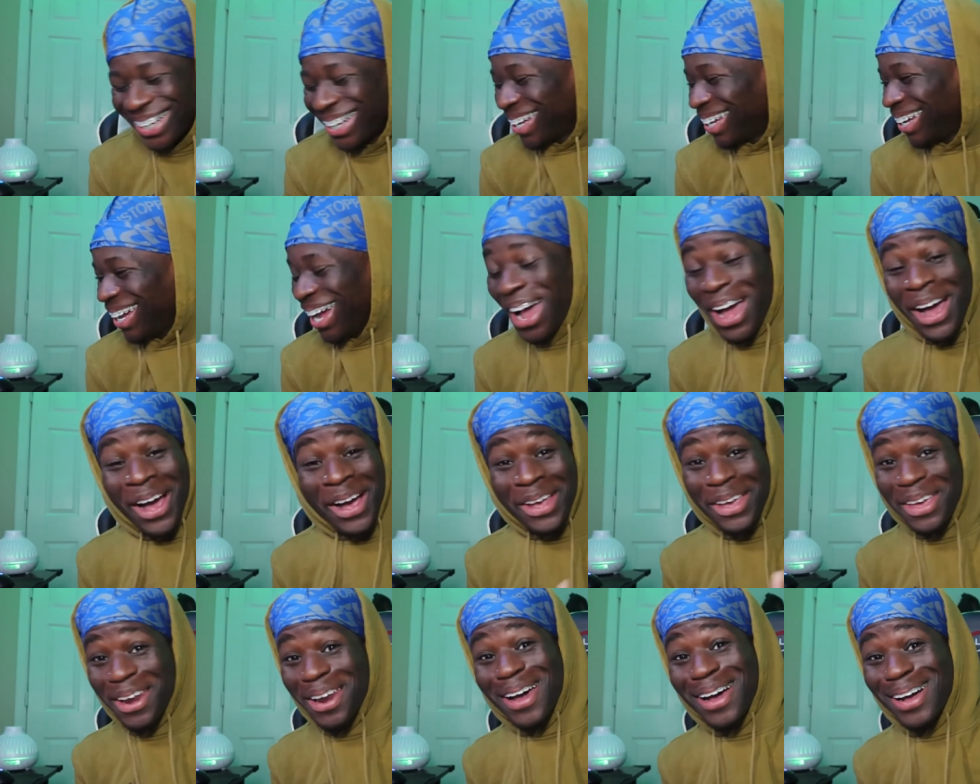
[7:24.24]

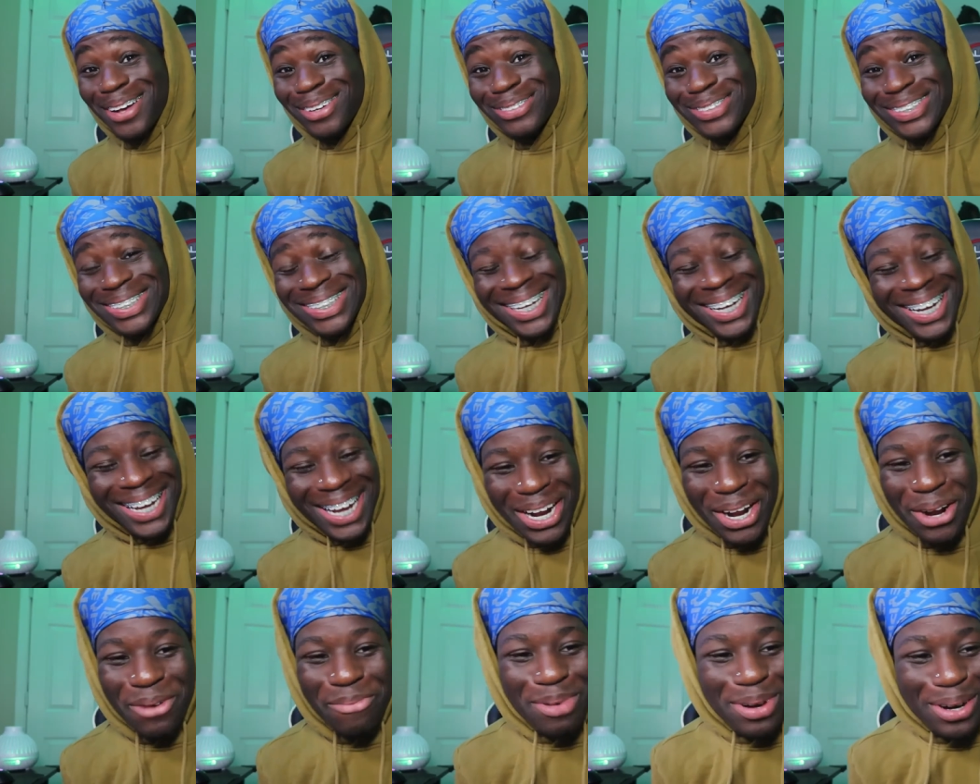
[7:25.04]
you know what I'm
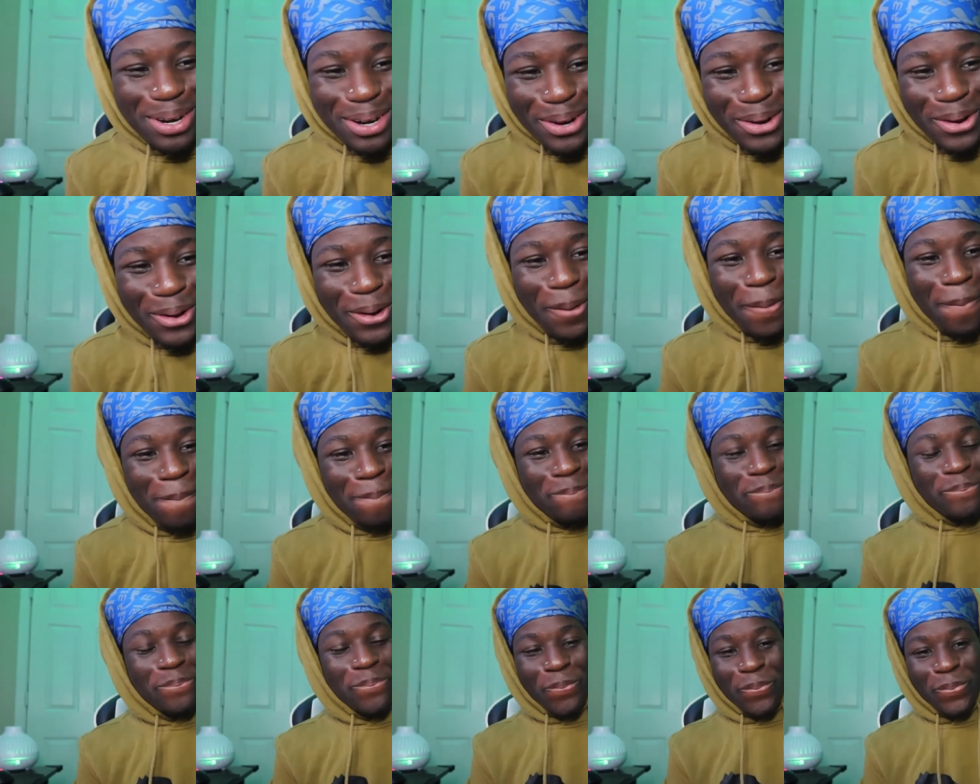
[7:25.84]
saying? But uh
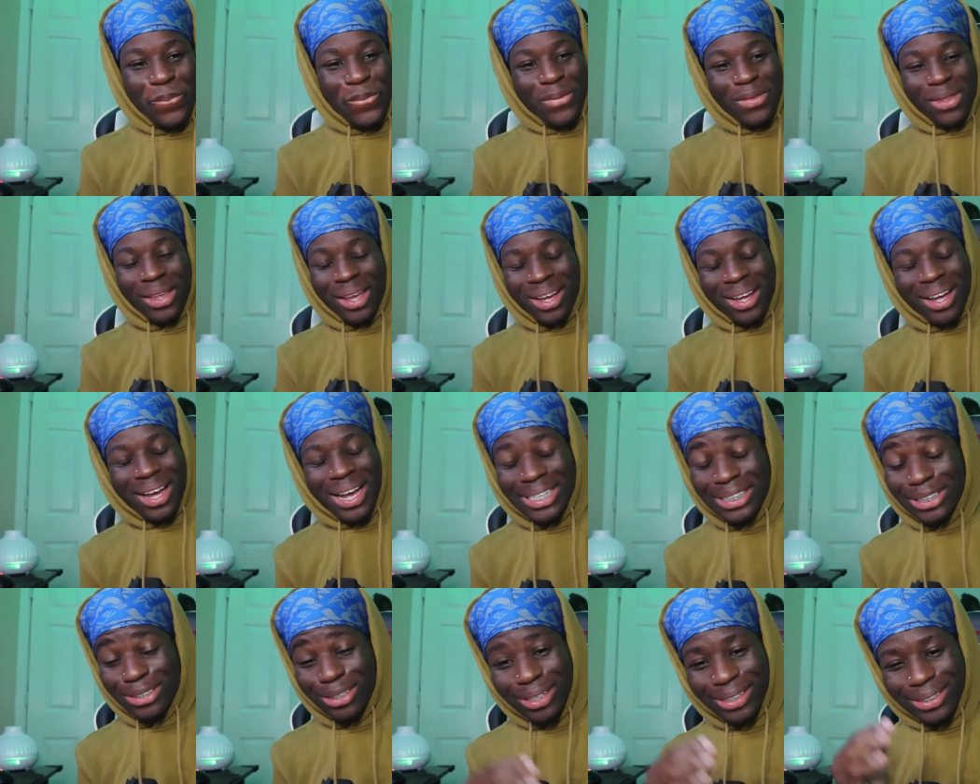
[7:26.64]

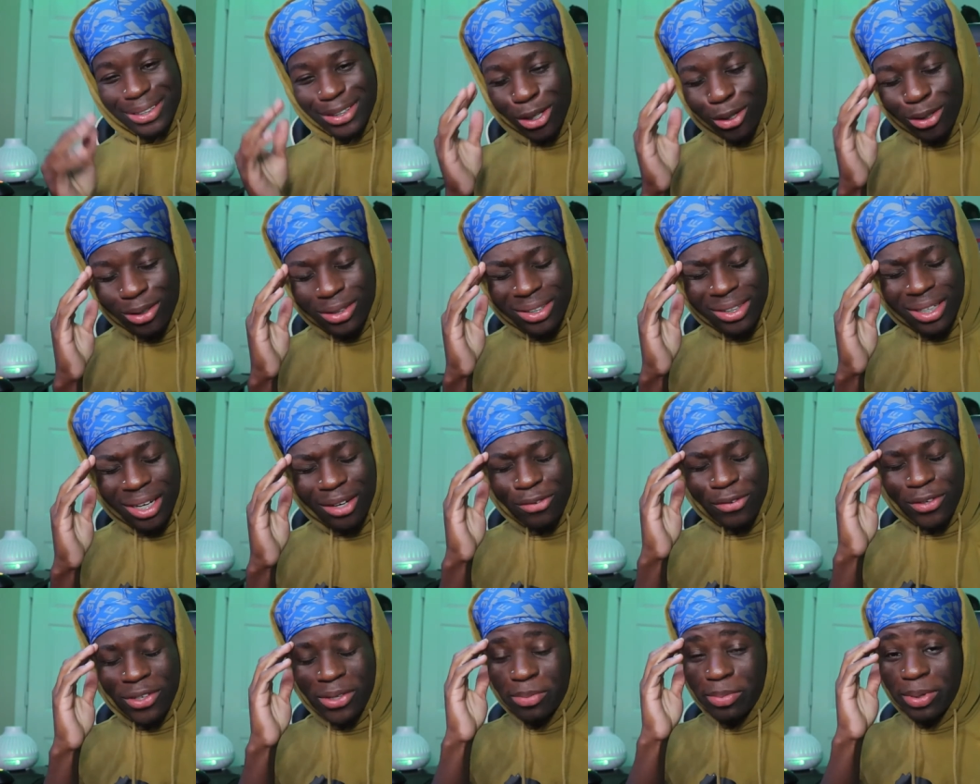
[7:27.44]
I started dozing
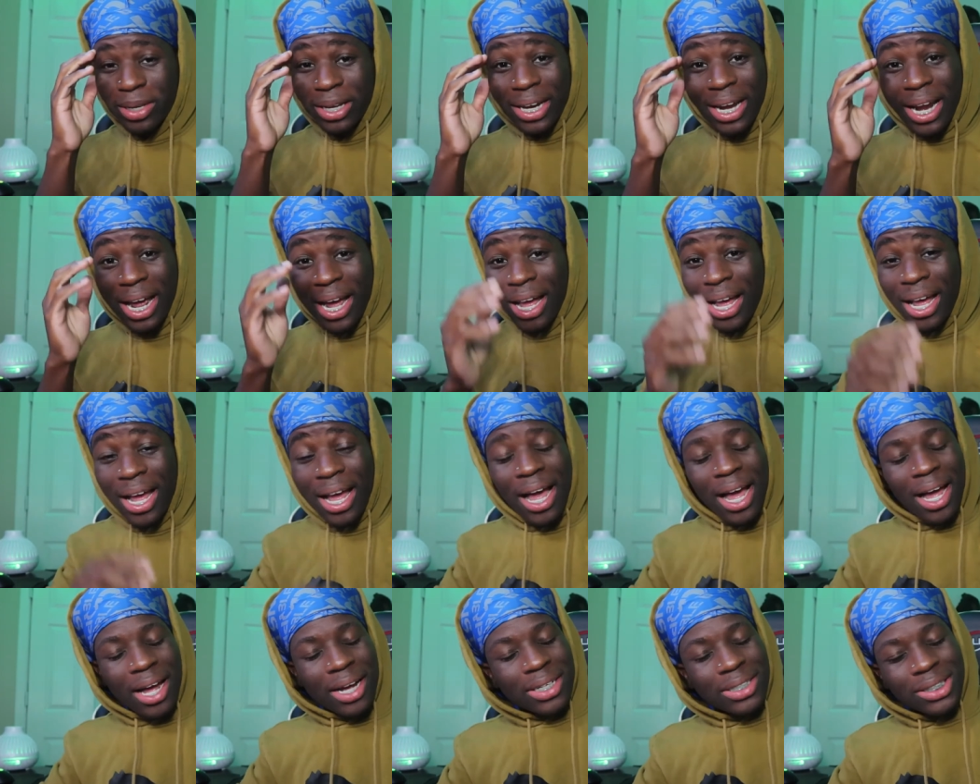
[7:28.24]
off a little bit, and I,
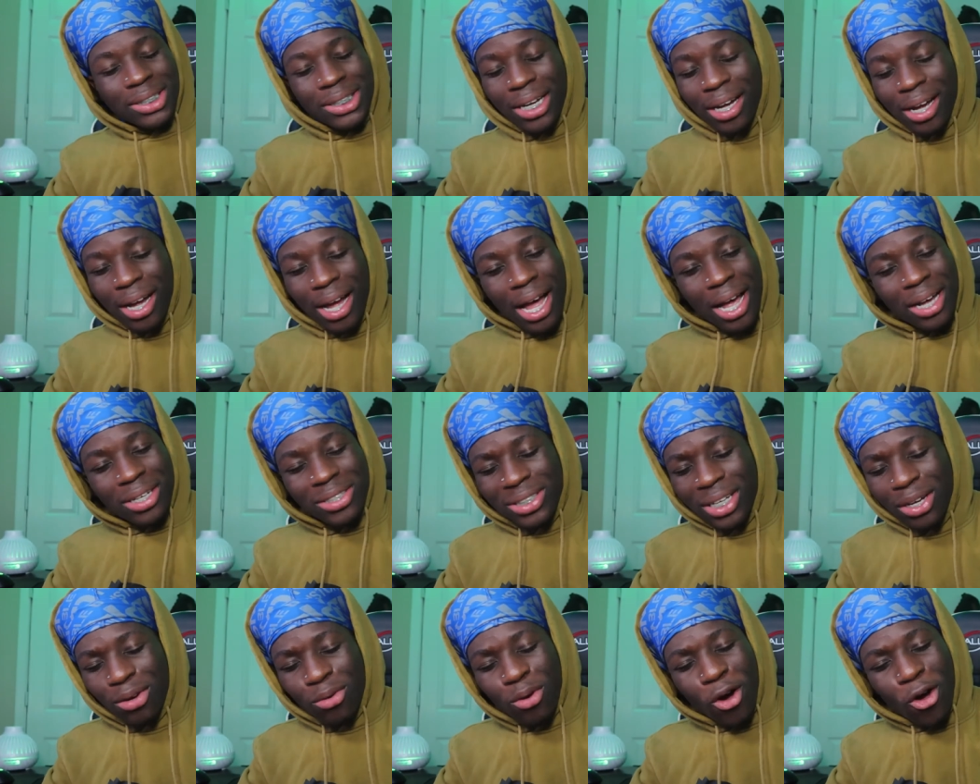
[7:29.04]
I still, I
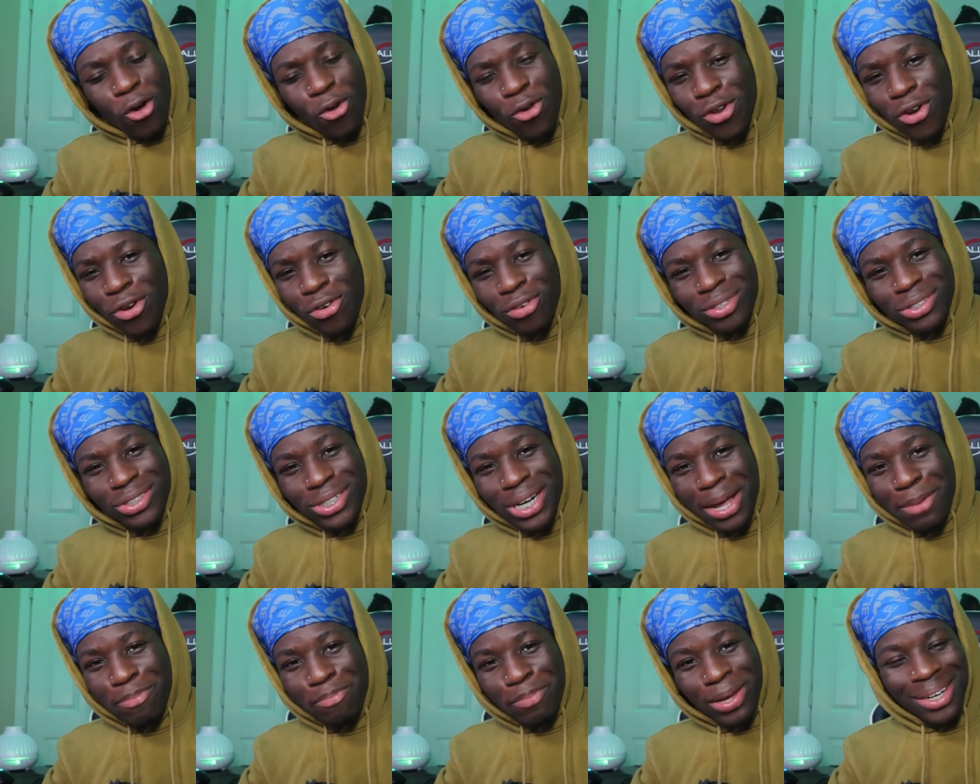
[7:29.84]
still holding on to
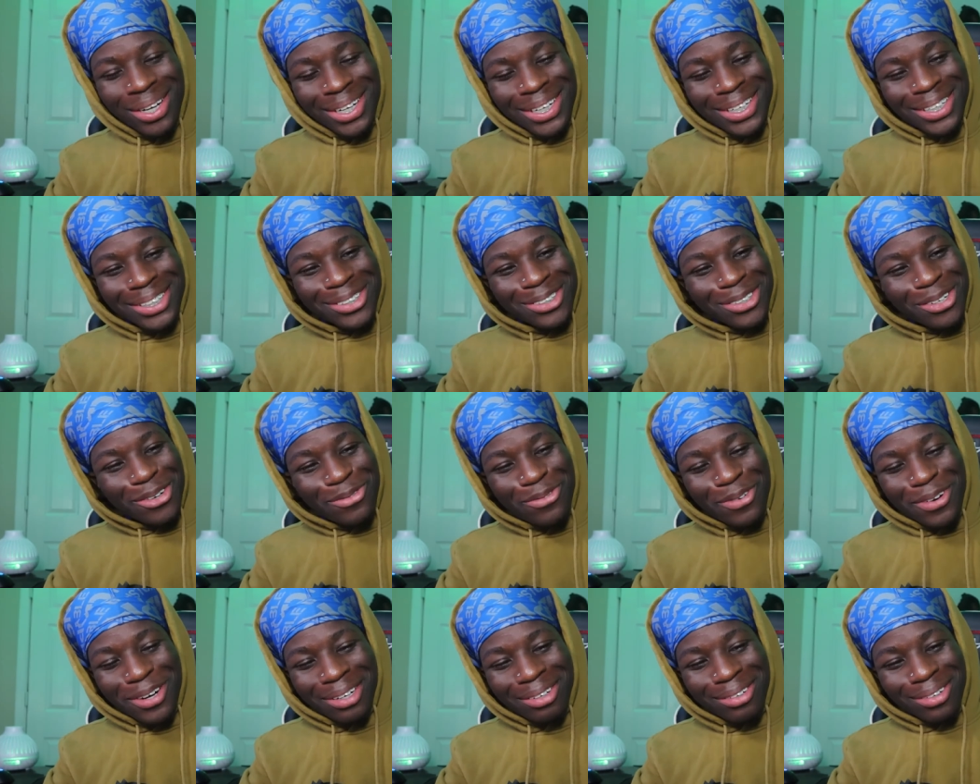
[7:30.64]
that. So
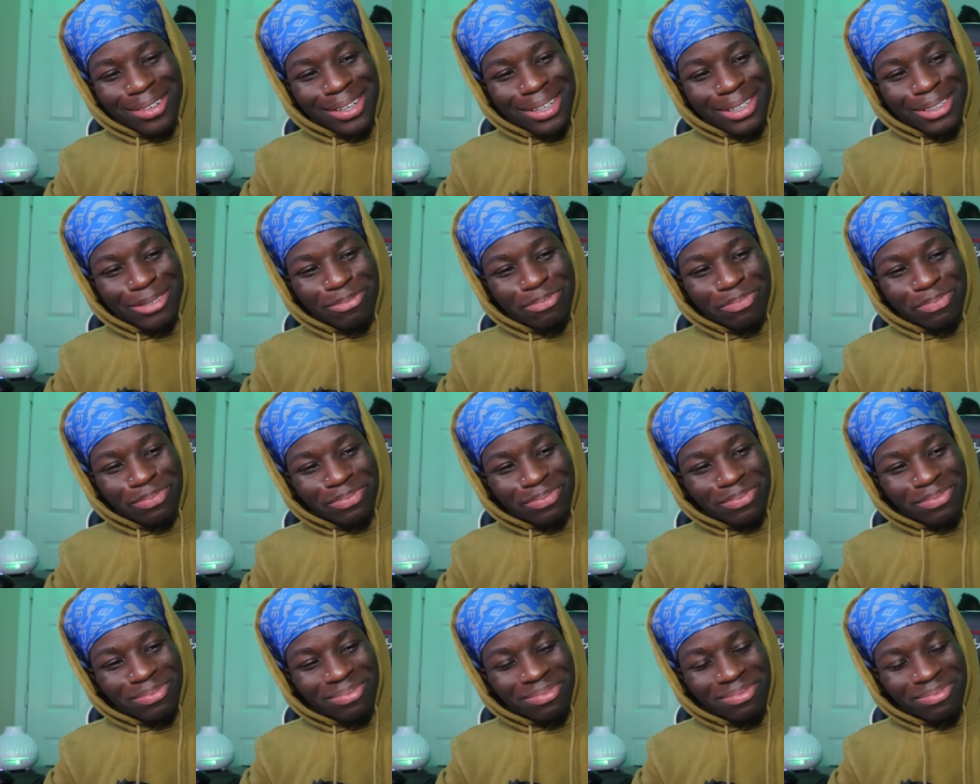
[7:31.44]
further, around, um,
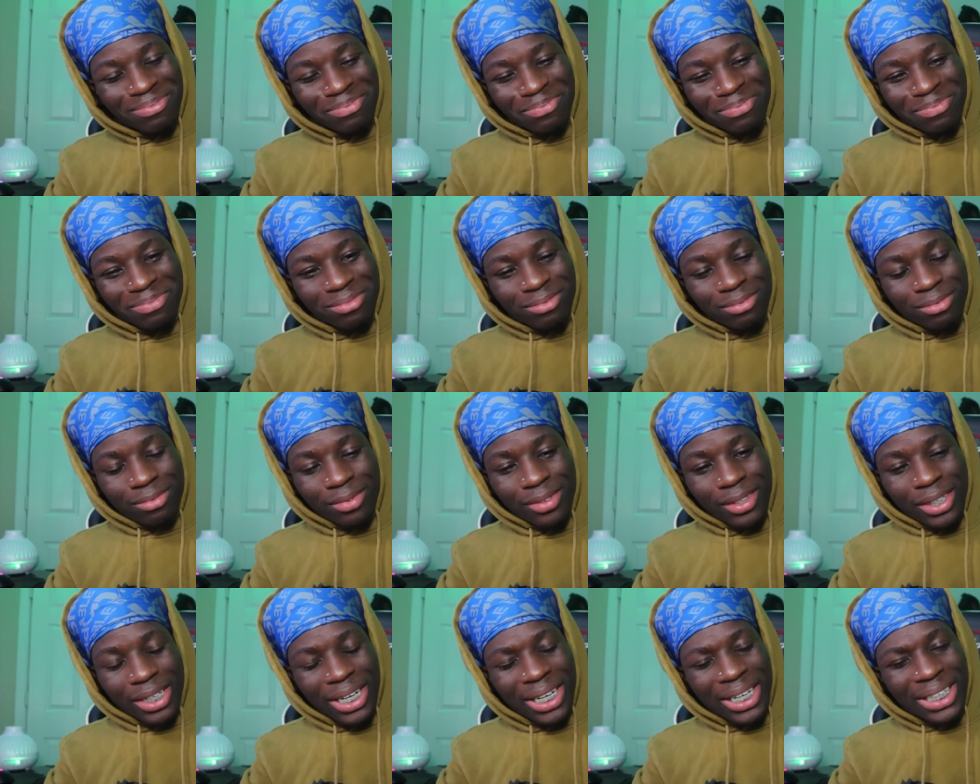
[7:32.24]

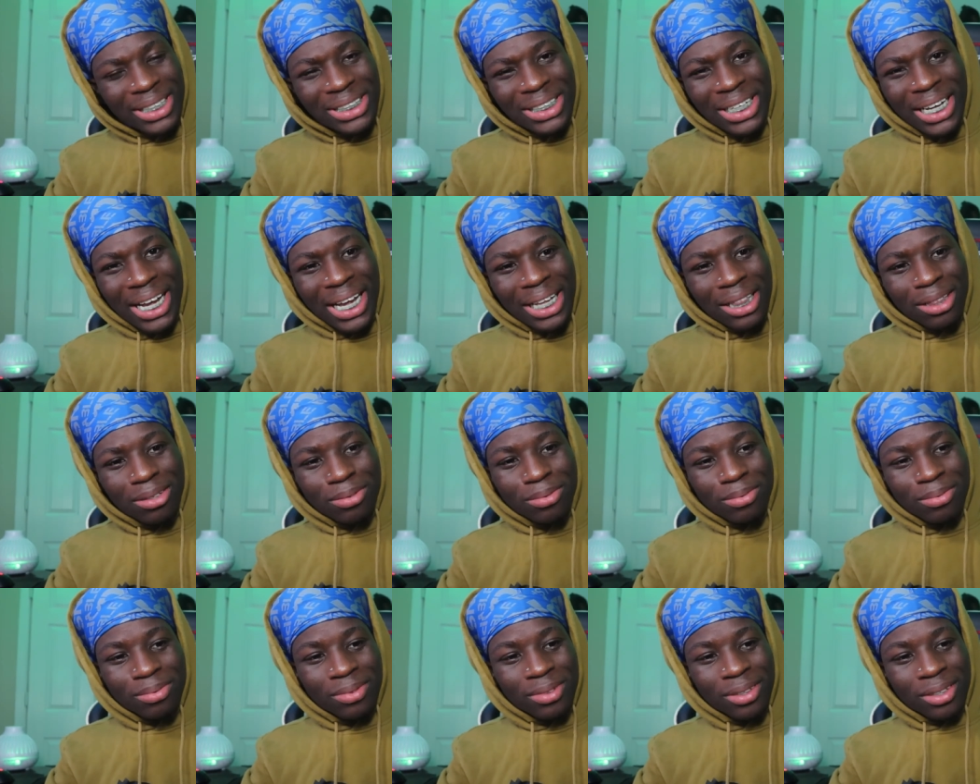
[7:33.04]
and she had
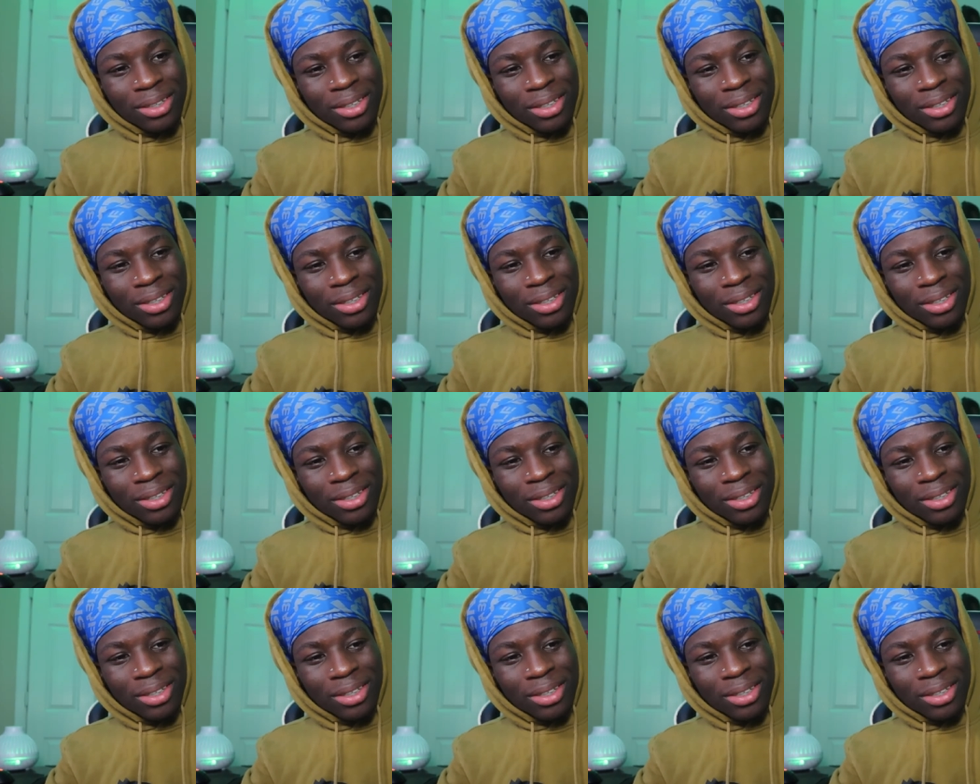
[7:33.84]
them.